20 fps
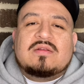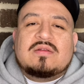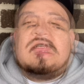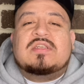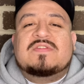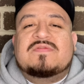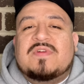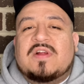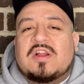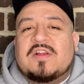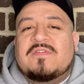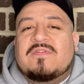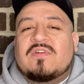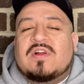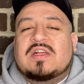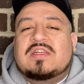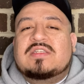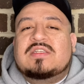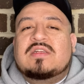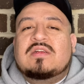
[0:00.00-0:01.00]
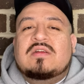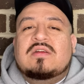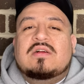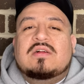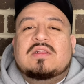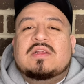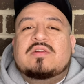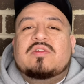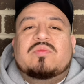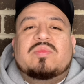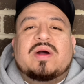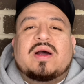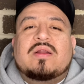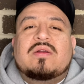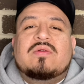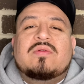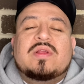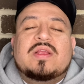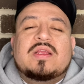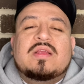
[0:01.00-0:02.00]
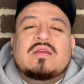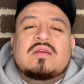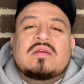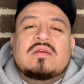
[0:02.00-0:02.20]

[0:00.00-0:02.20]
It's very fresh, a little powdery,